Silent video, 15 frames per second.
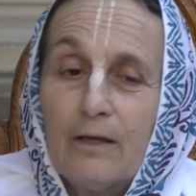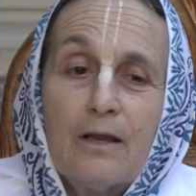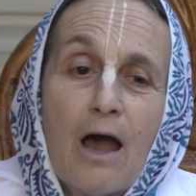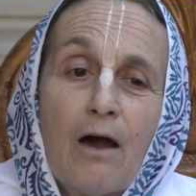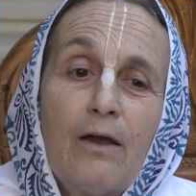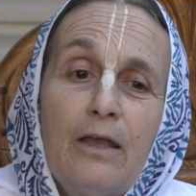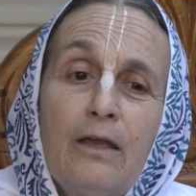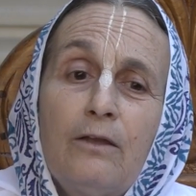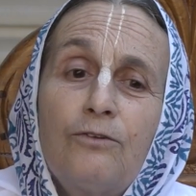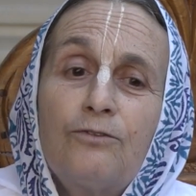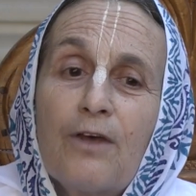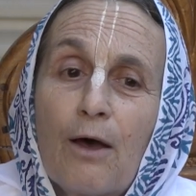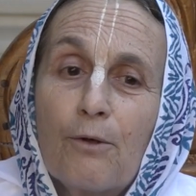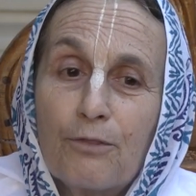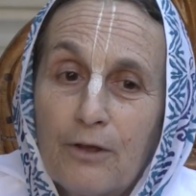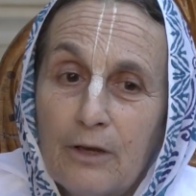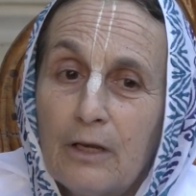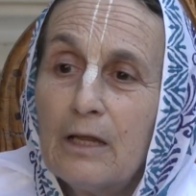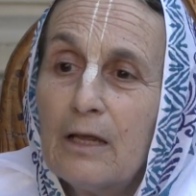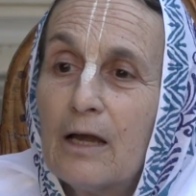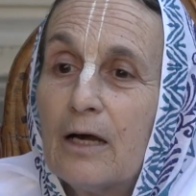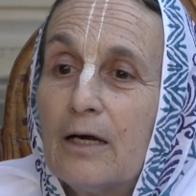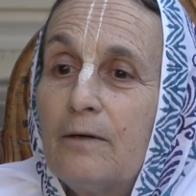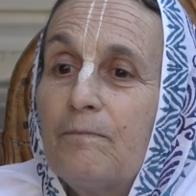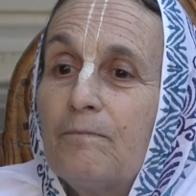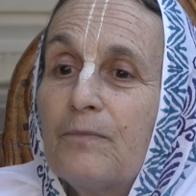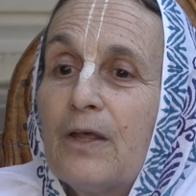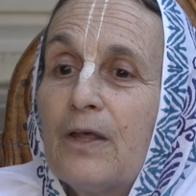Now, in South India,